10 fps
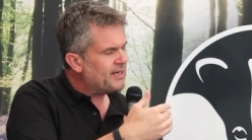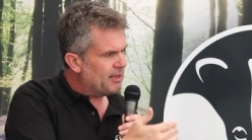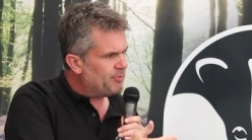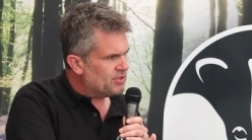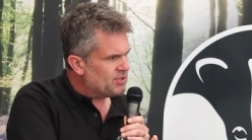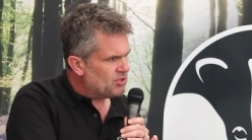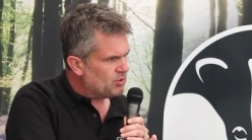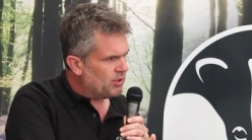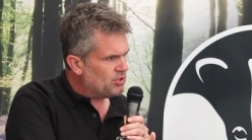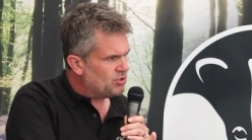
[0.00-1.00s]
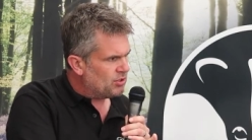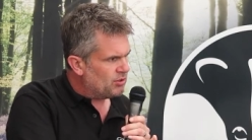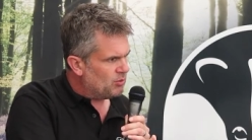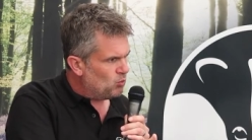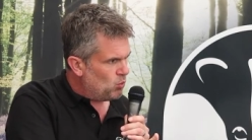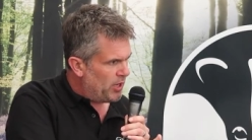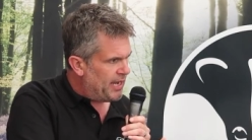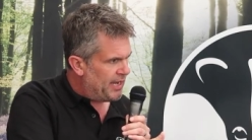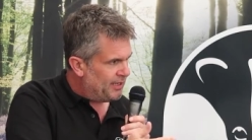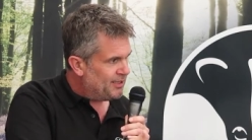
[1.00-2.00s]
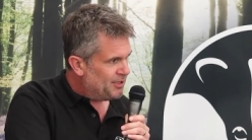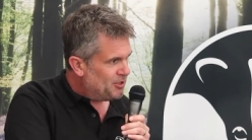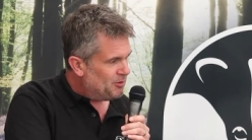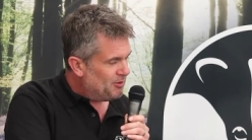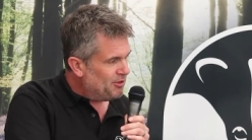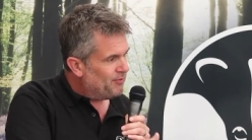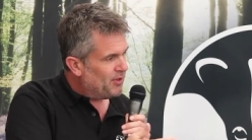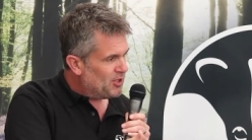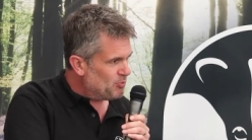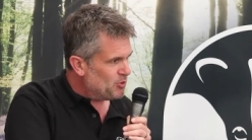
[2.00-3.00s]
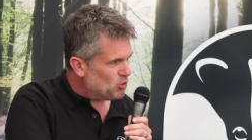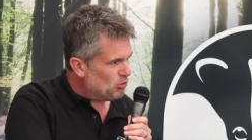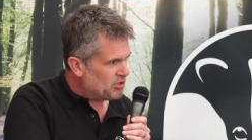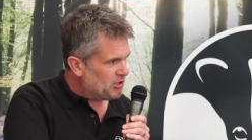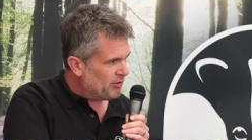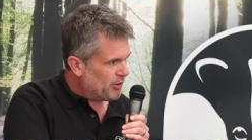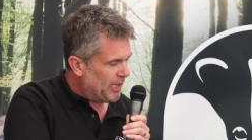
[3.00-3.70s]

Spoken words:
ended up in a situation where the vast majority of